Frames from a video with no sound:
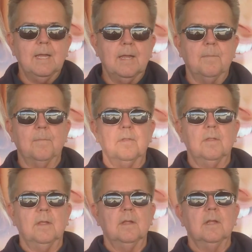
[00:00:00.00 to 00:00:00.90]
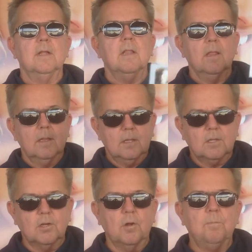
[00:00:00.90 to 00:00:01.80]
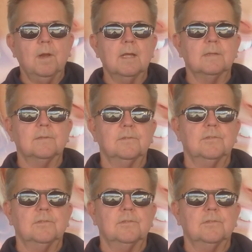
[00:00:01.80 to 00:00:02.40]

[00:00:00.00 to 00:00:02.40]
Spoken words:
him. God bless.